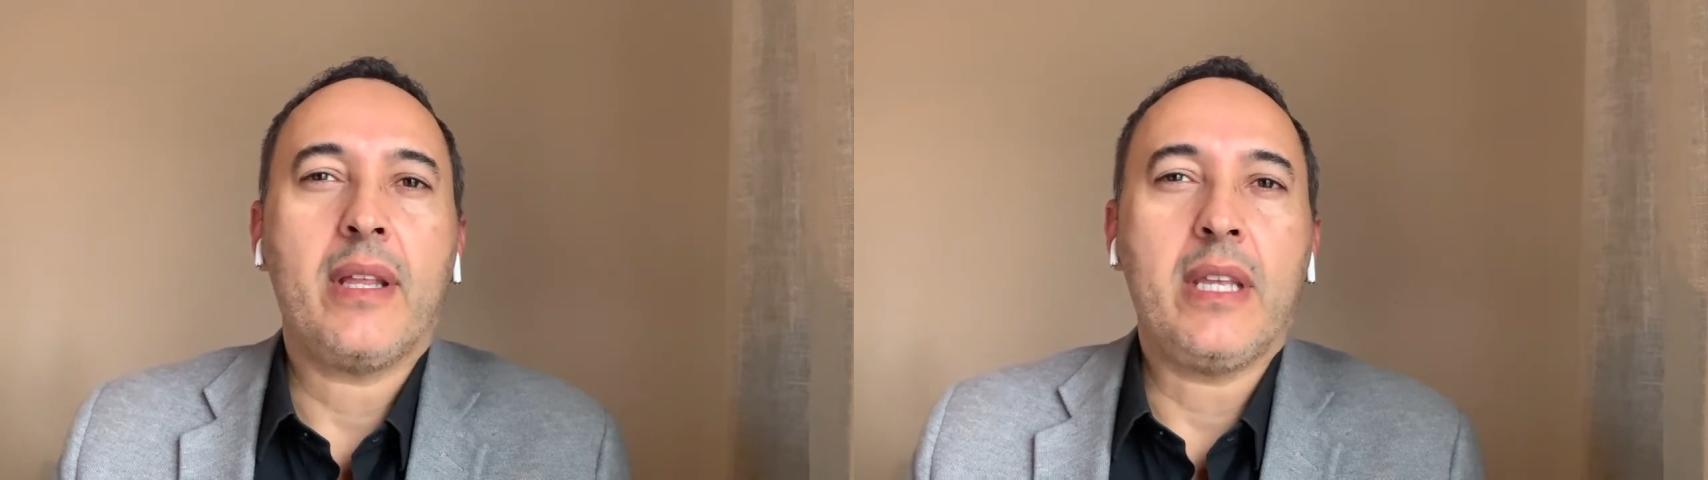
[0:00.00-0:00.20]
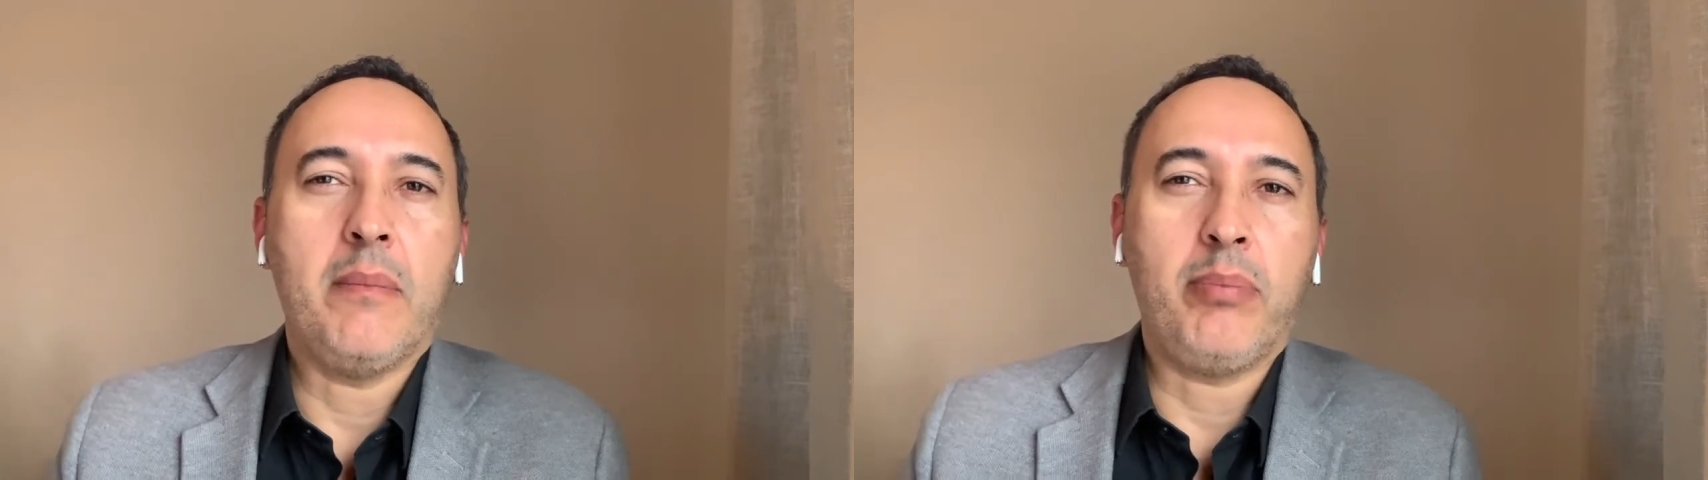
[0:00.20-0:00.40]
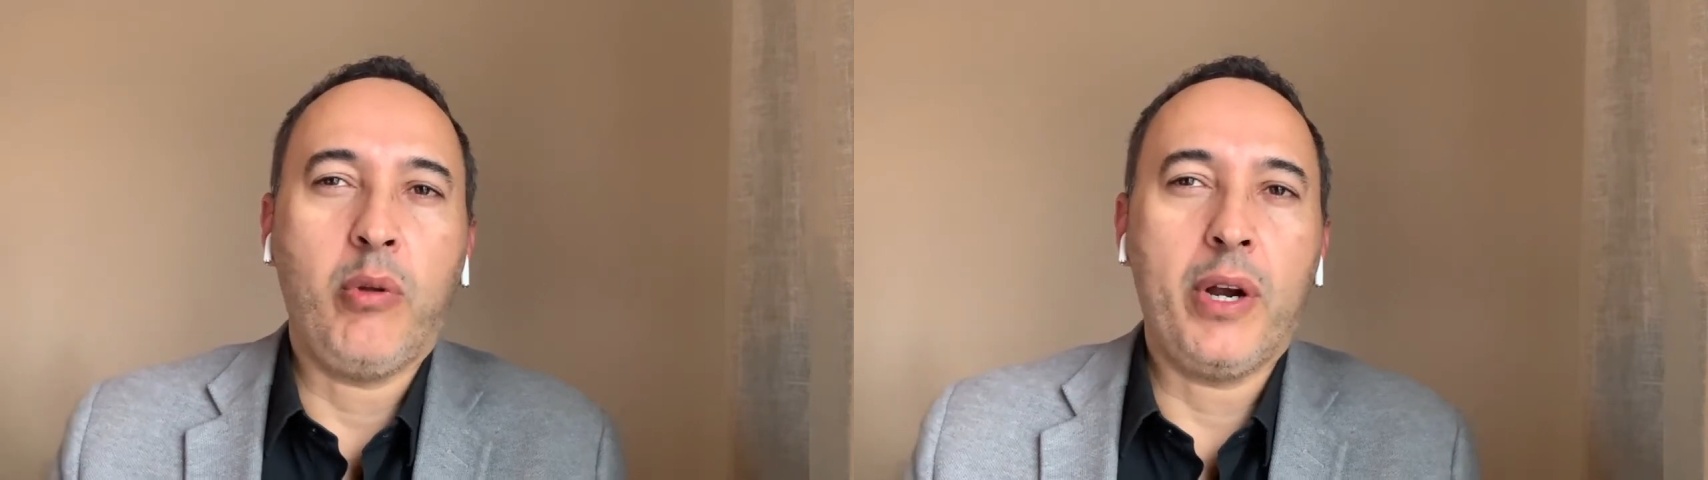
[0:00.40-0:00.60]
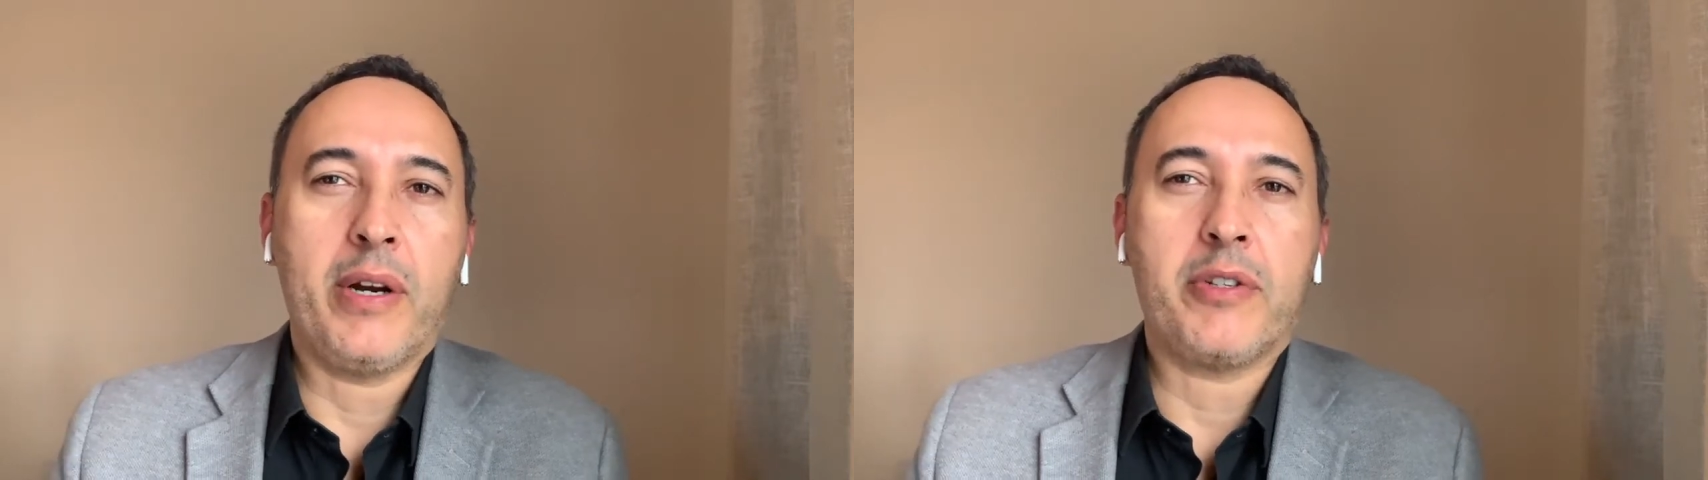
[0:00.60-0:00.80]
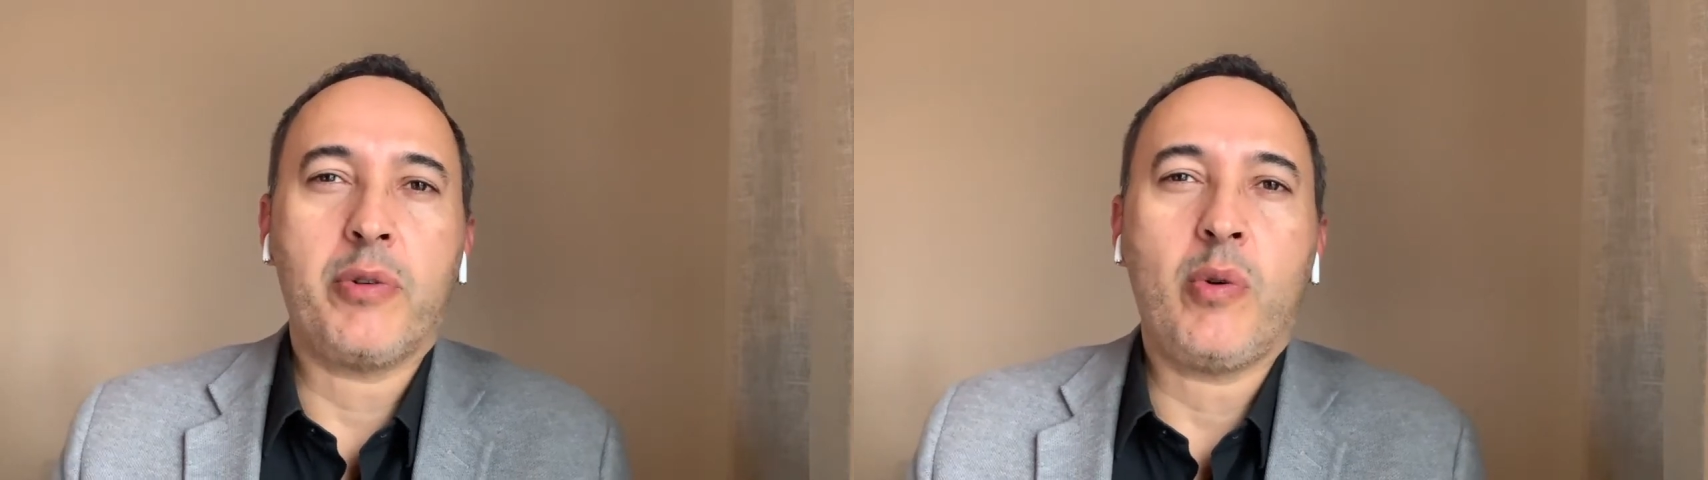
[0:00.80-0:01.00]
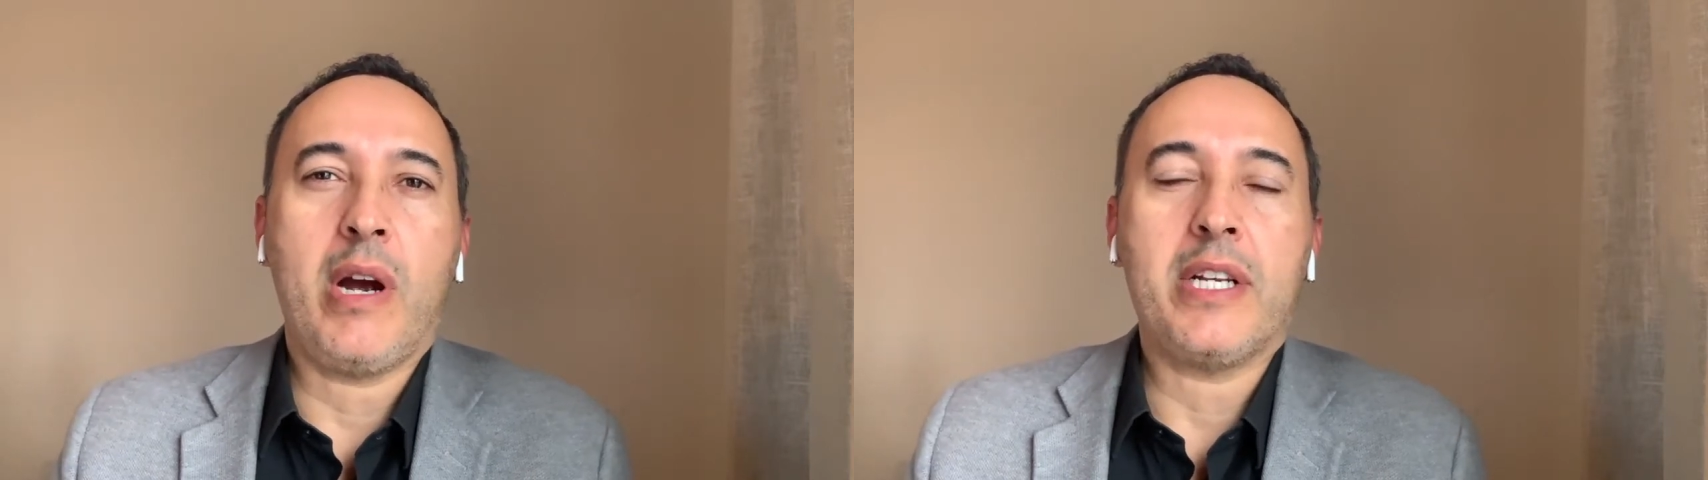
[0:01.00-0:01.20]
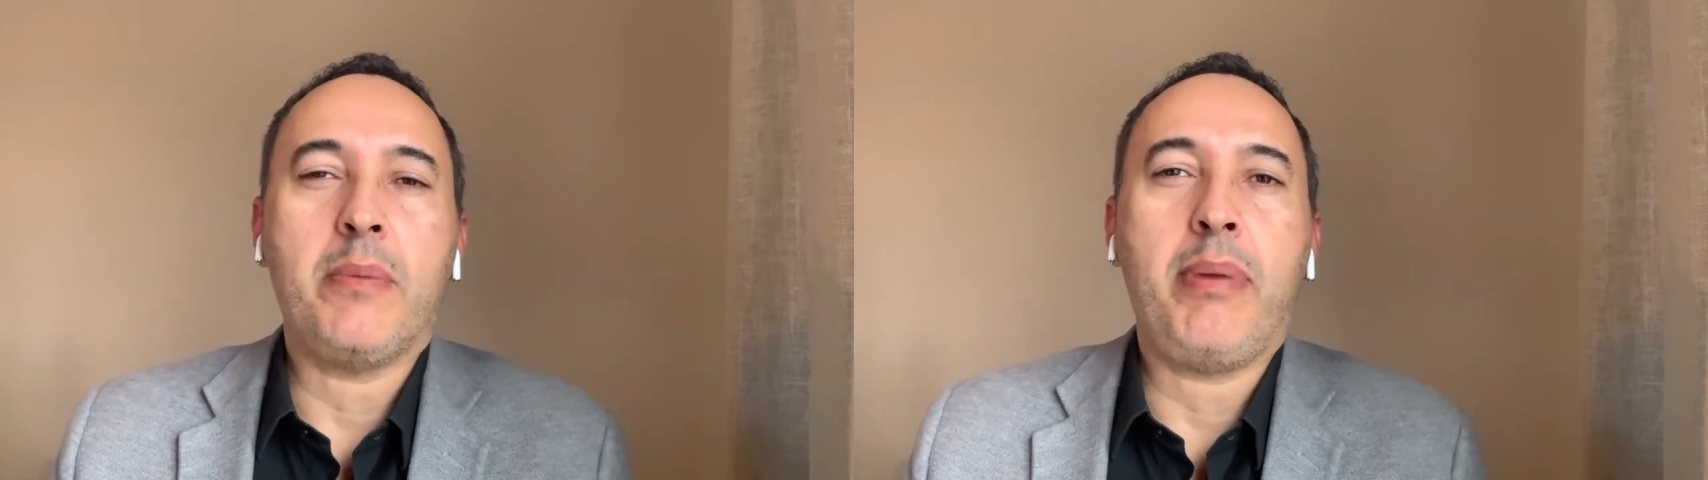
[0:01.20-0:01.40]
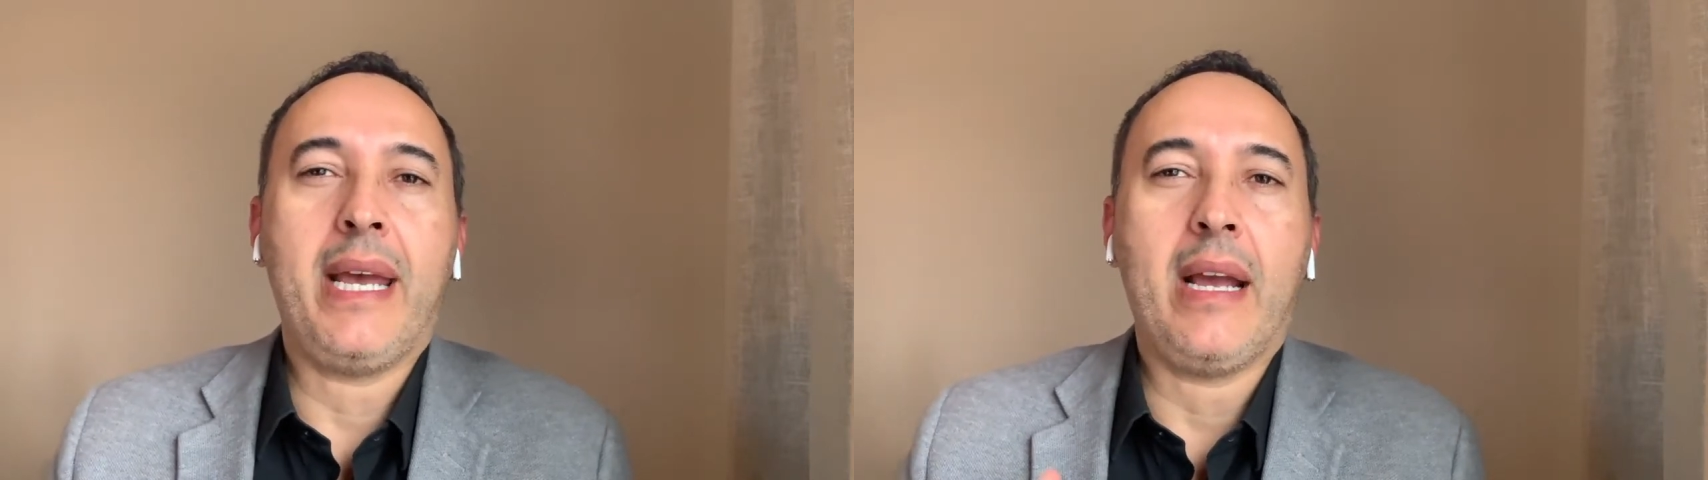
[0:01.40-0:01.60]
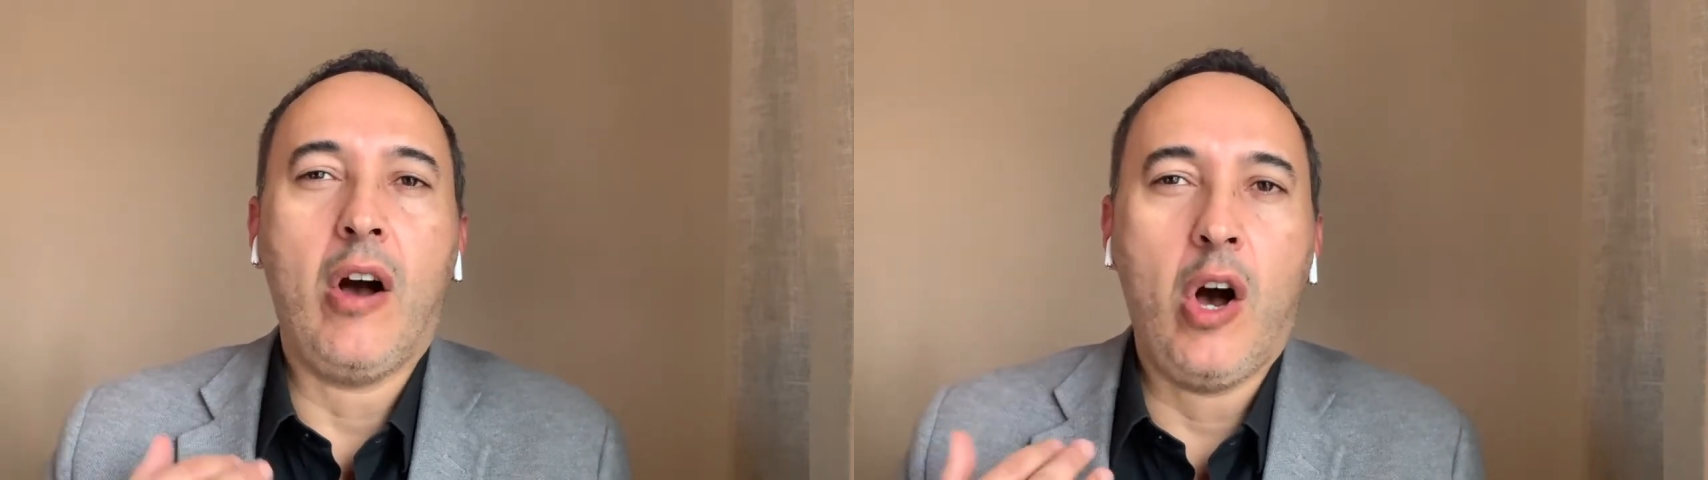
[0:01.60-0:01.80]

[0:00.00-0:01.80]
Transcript: the employer is required to pay